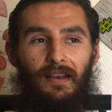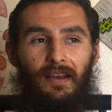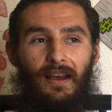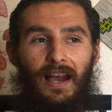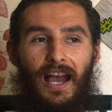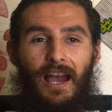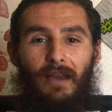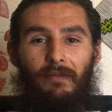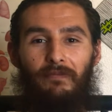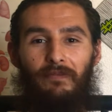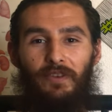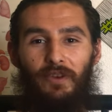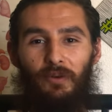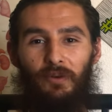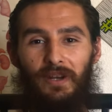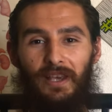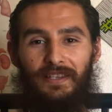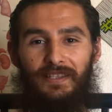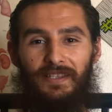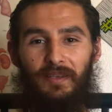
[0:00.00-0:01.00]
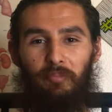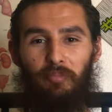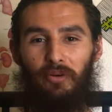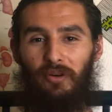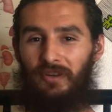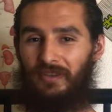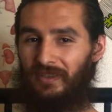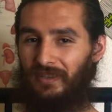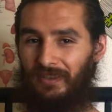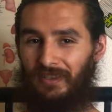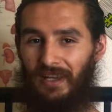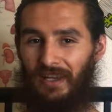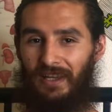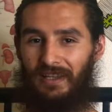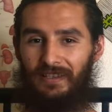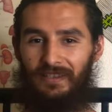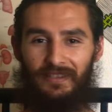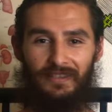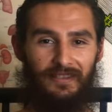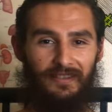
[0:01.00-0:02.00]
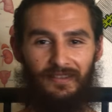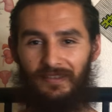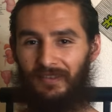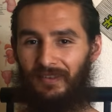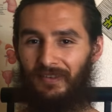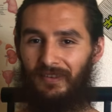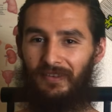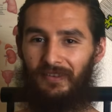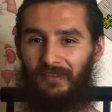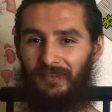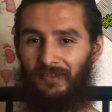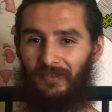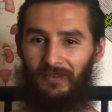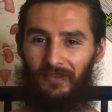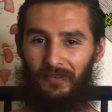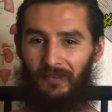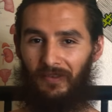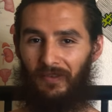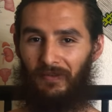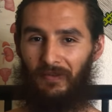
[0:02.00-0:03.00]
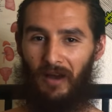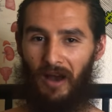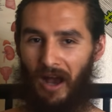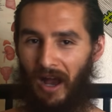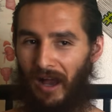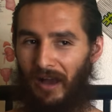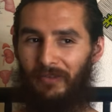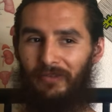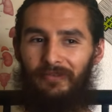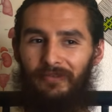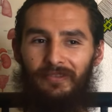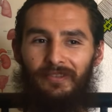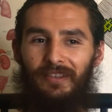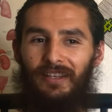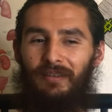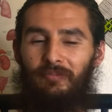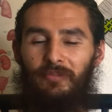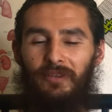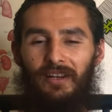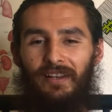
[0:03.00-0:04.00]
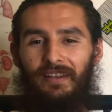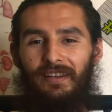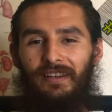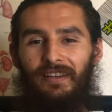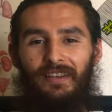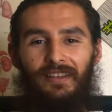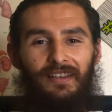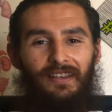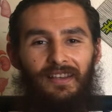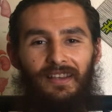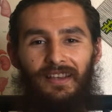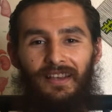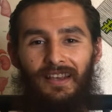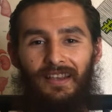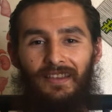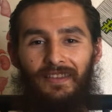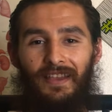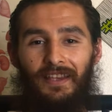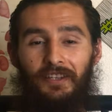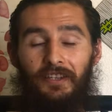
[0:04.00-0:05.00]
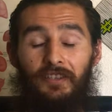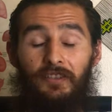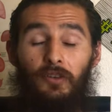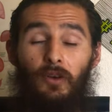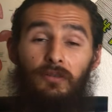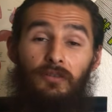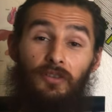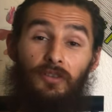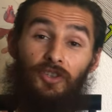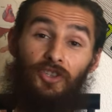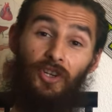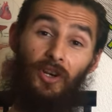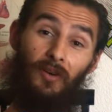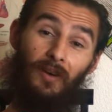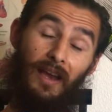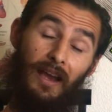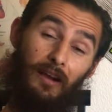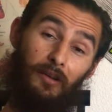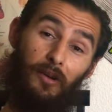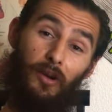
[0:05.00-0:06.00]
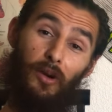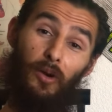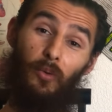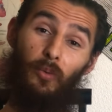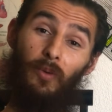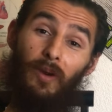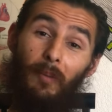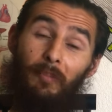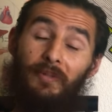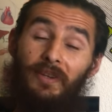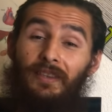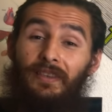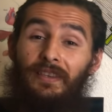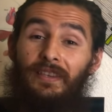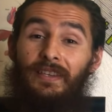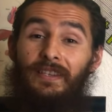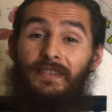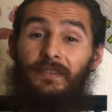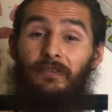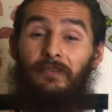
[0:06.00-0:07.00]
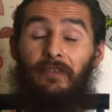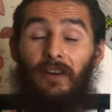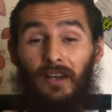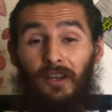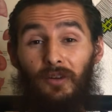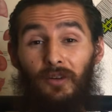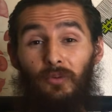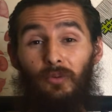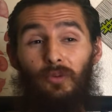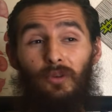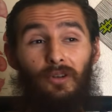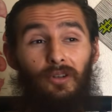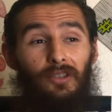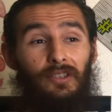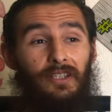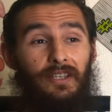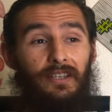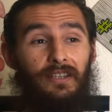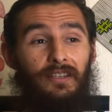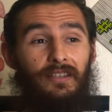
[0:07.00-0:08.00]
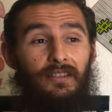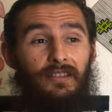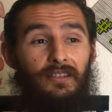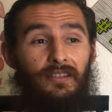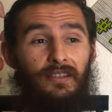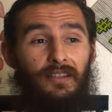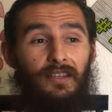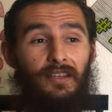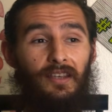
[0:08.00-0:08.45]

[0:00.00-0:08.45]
I'm viewed as the person that's off? Come on. That just goes to show how corrupted this fucking world is.